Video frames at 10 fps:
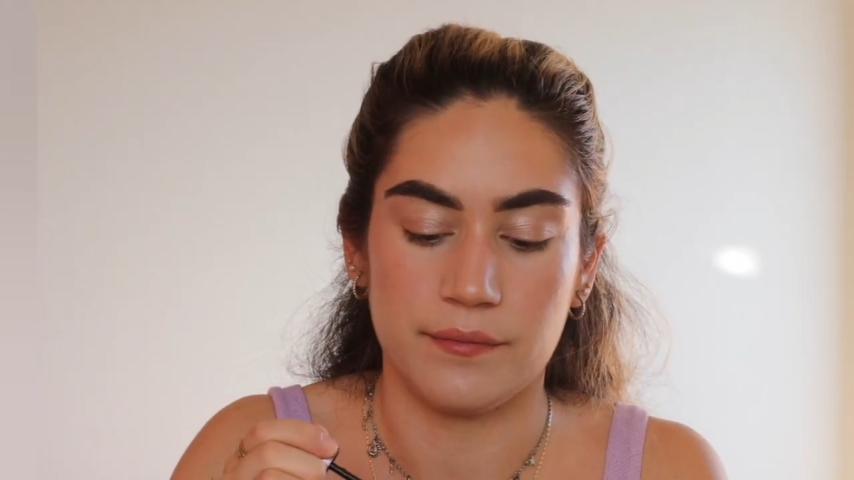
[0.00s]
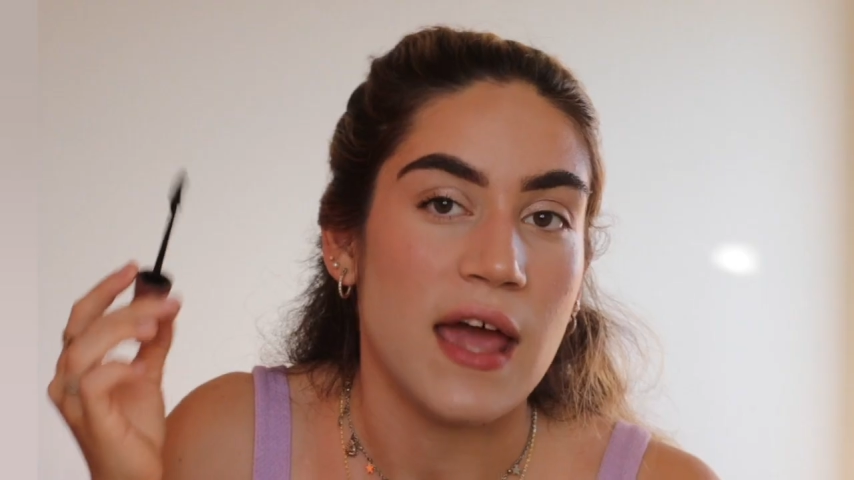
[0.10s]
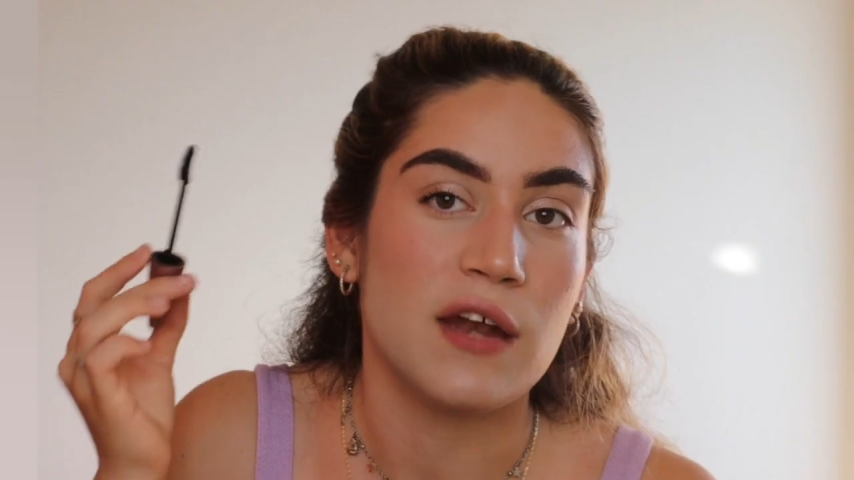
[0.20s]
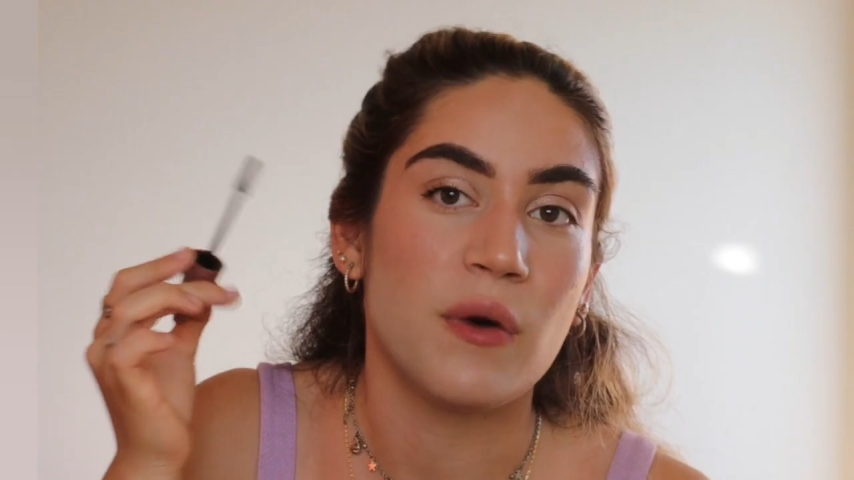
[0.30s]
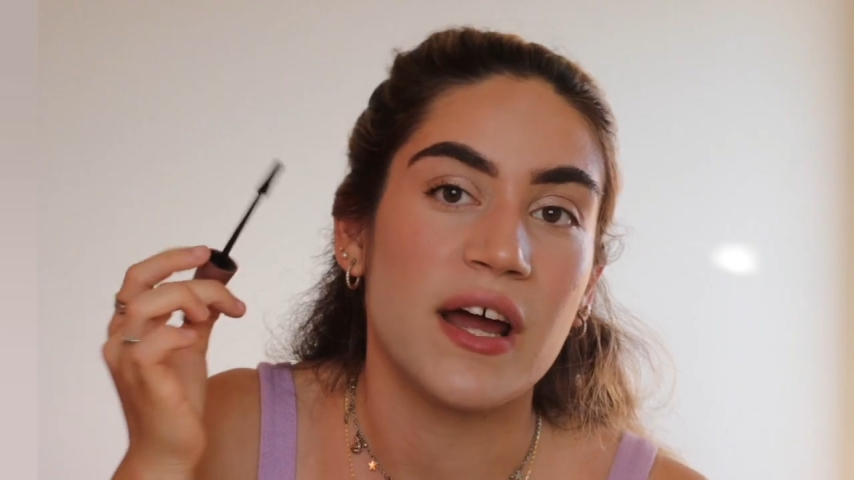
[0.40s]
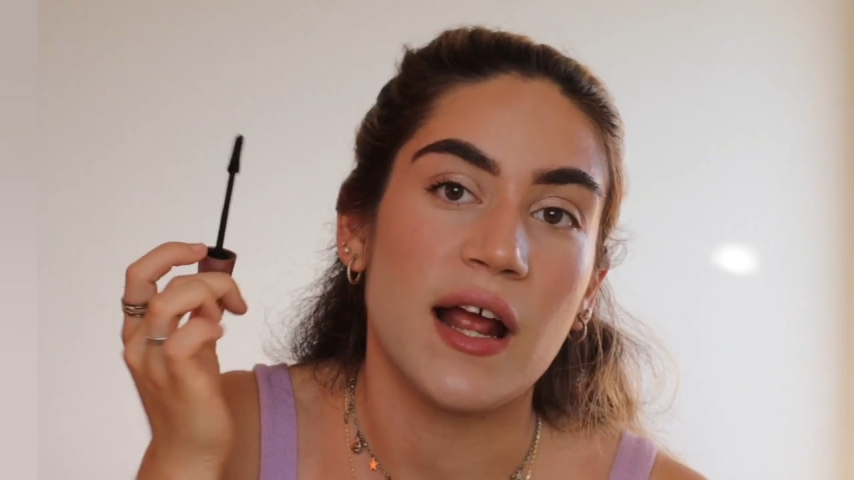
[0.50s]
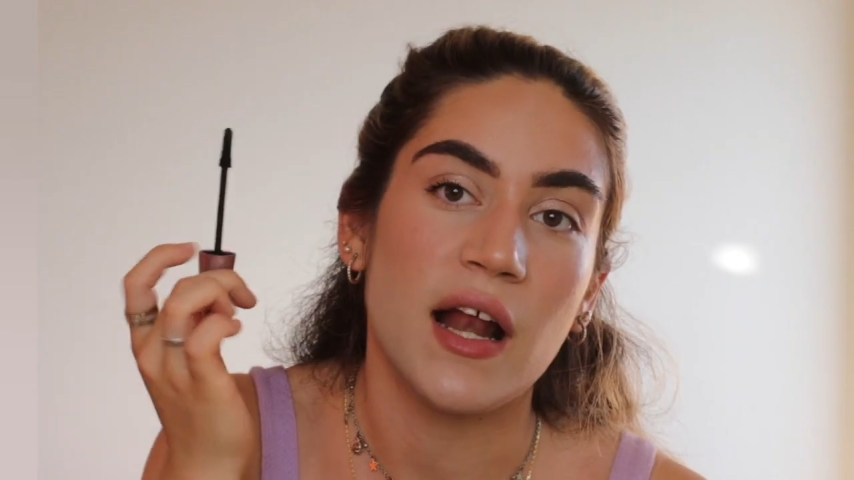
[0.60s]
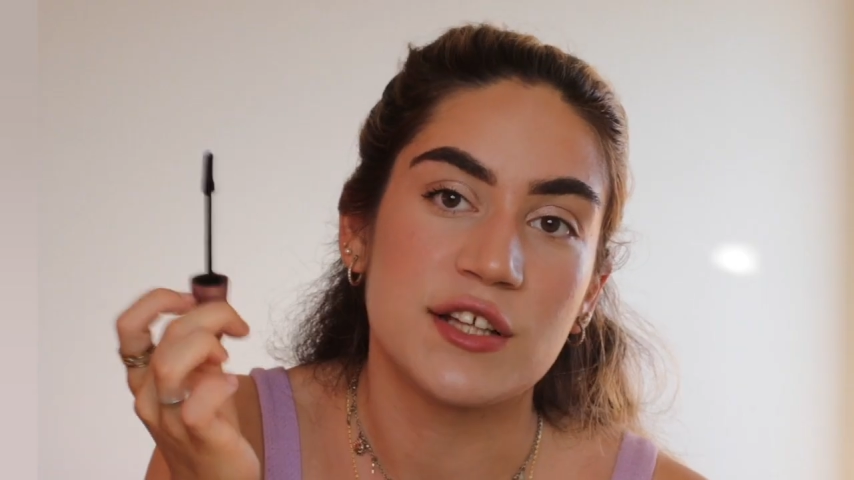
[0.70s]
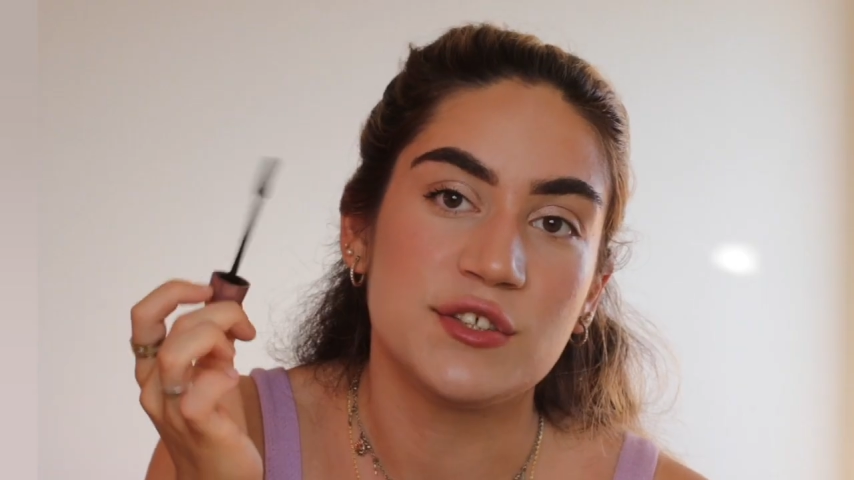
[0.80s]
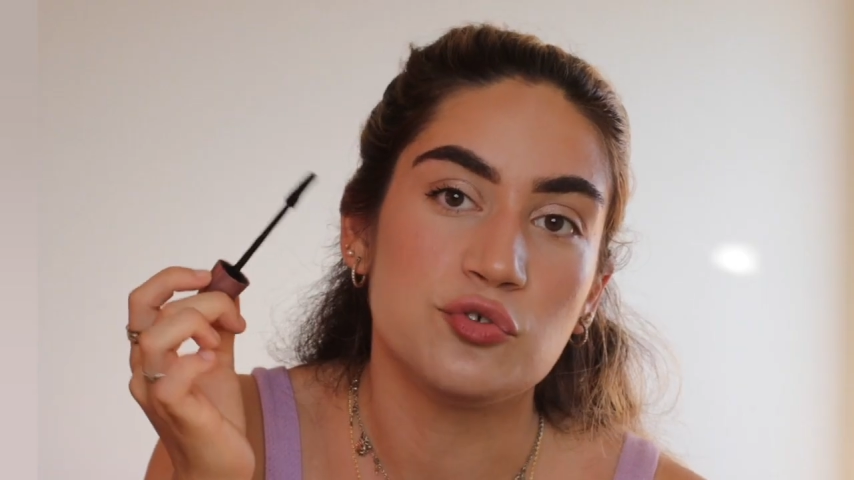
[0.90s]
And what I
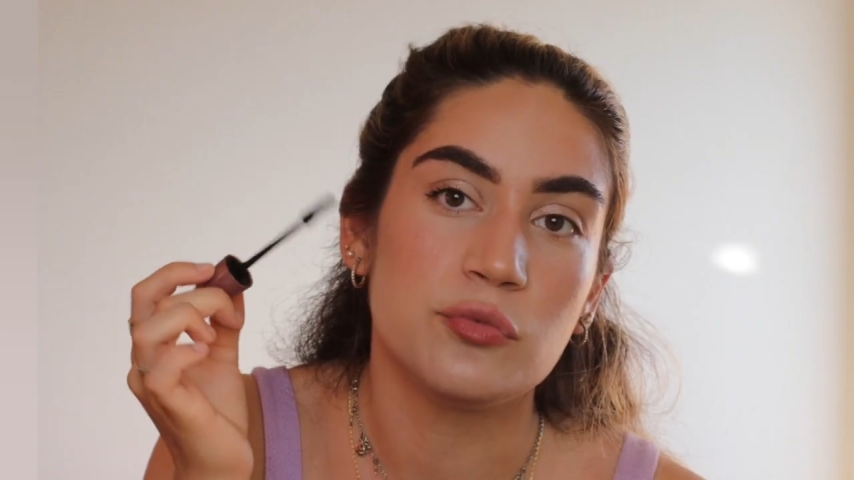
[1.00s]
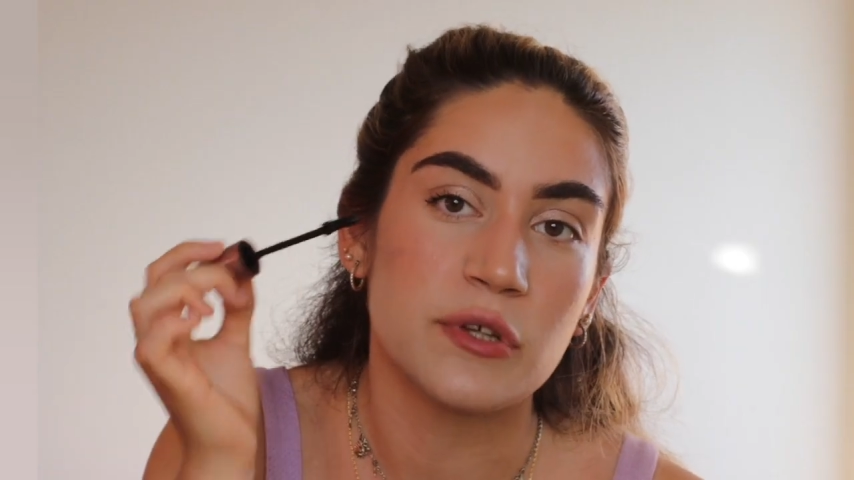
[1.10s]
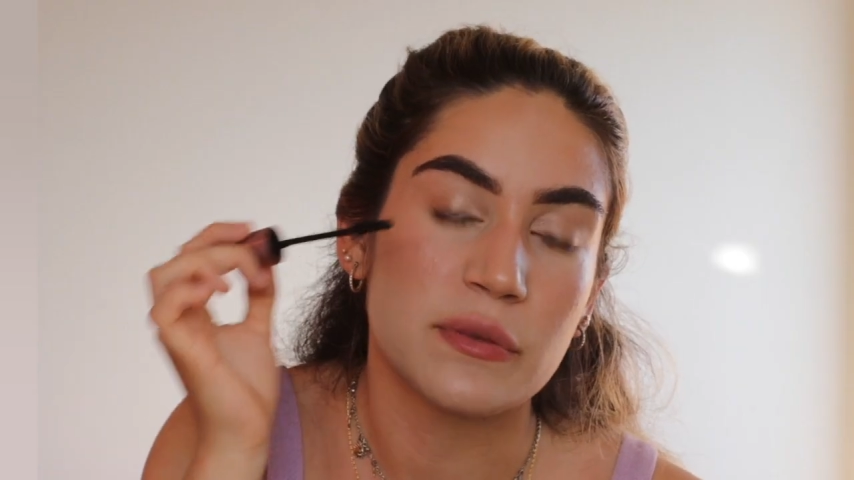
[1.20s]
like to do with